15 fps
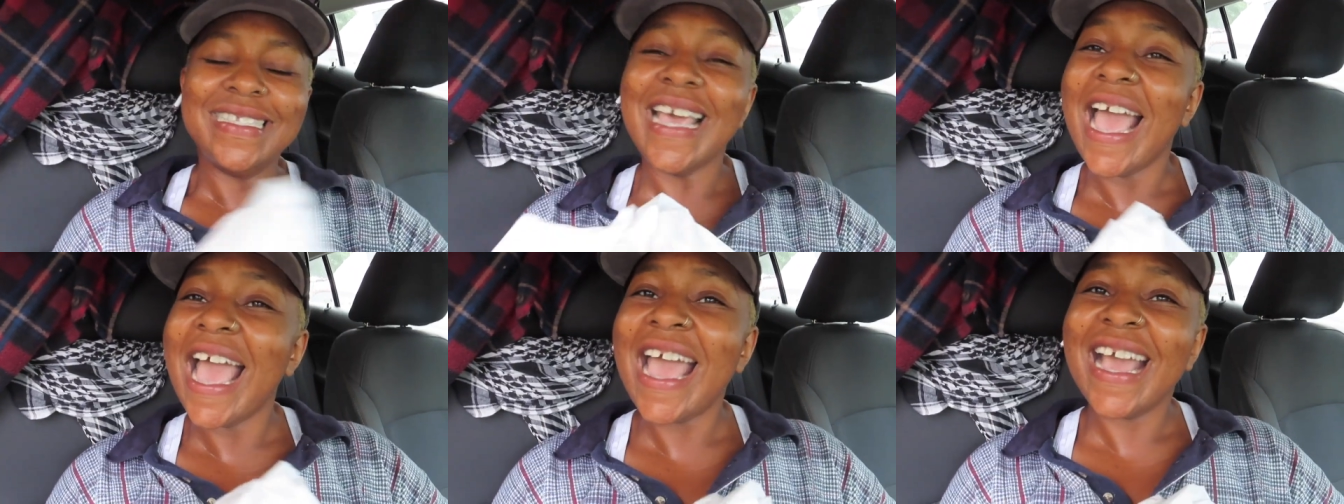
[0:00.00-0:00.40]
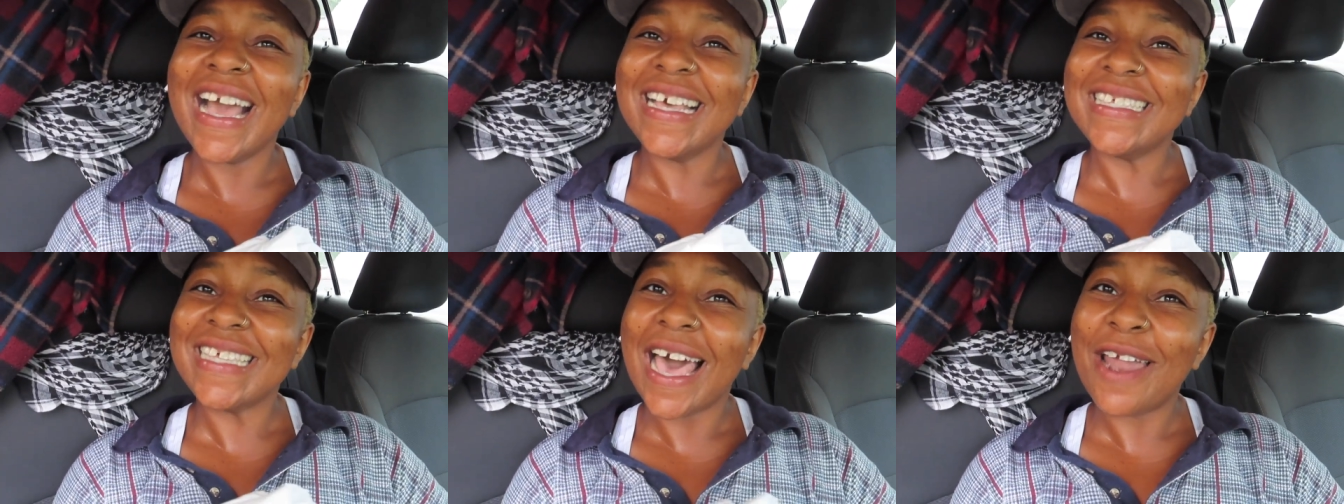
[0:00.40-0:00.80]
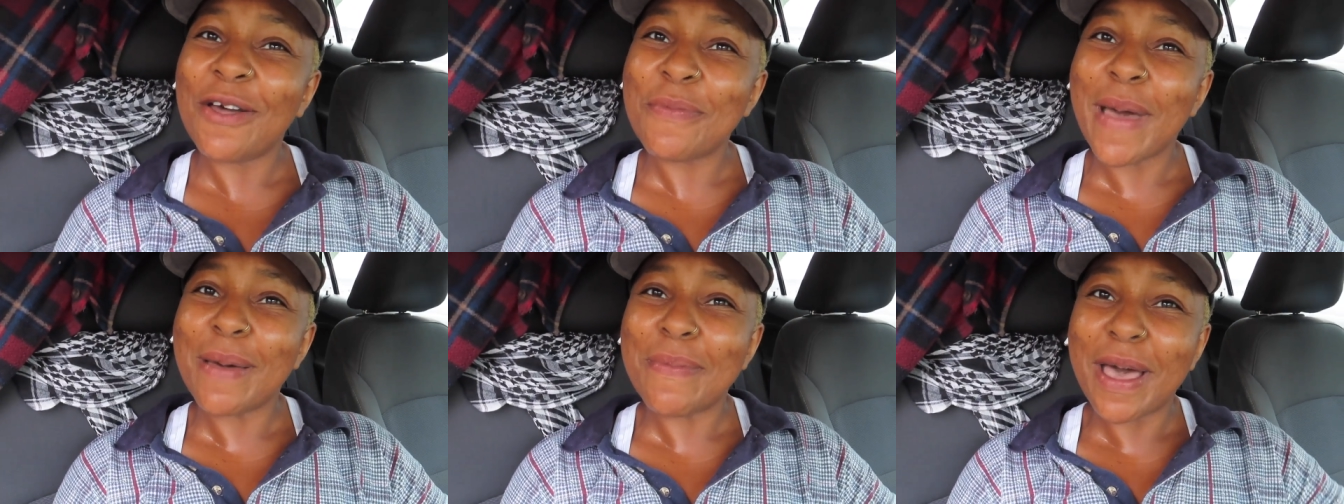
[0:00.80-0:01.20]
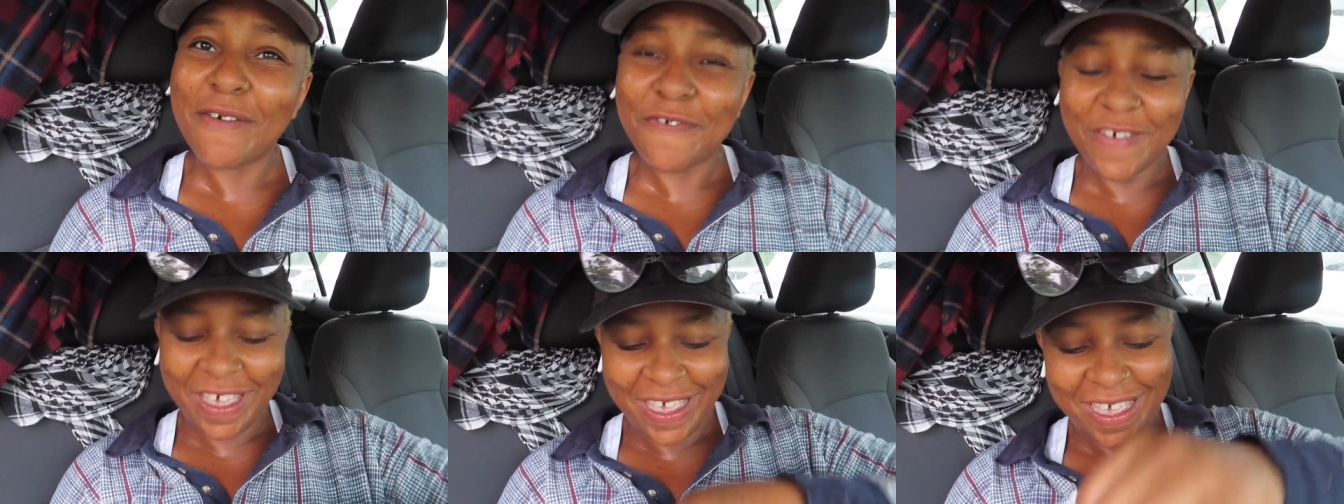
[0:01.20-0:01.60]
Dang, I sat on my
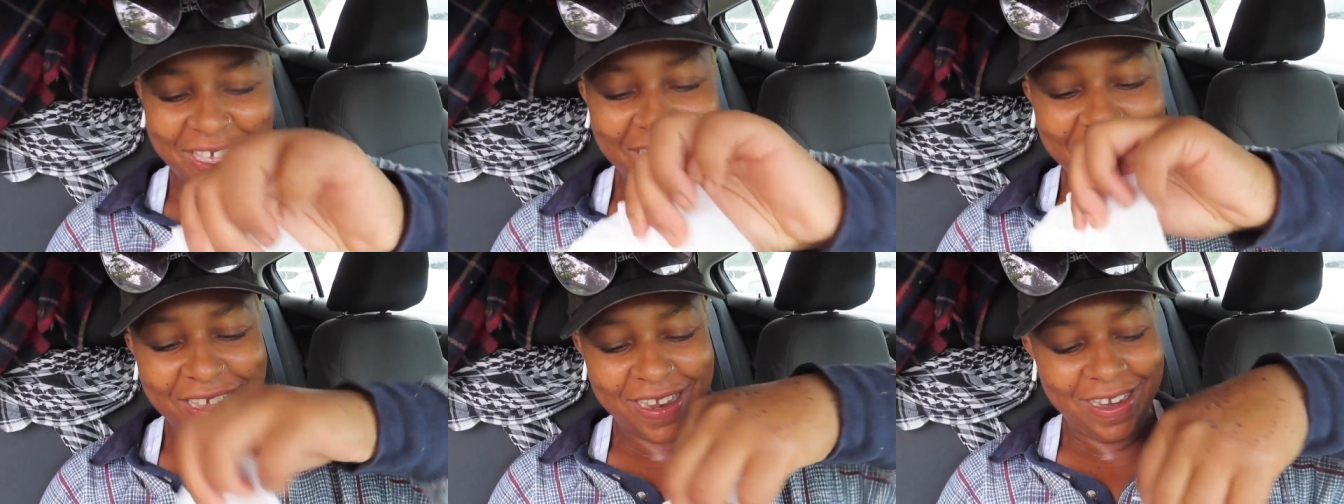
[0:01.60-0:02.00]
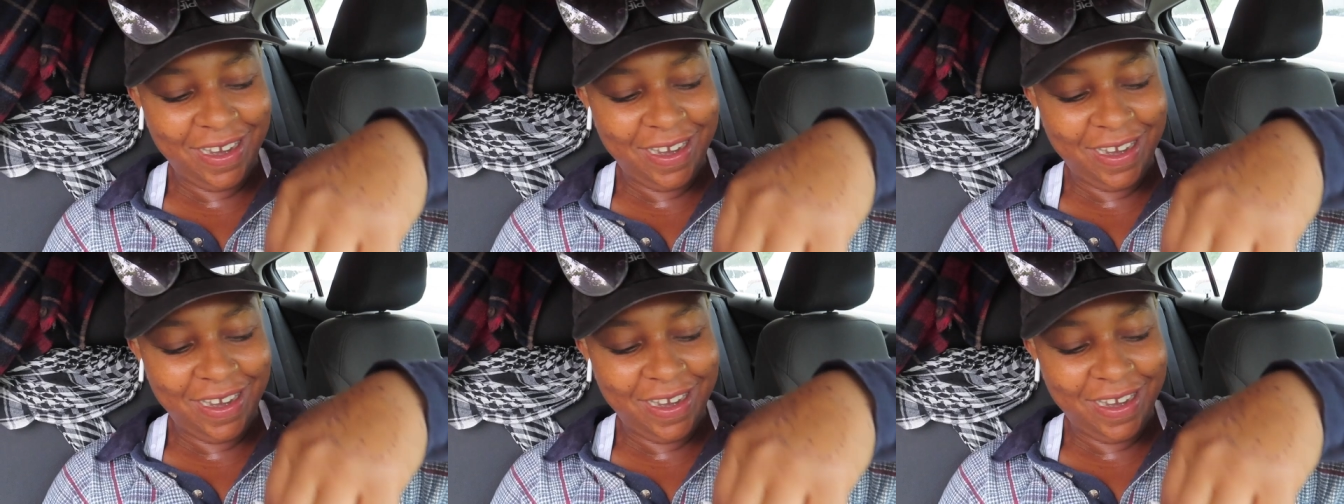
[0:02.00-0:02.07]
muffin.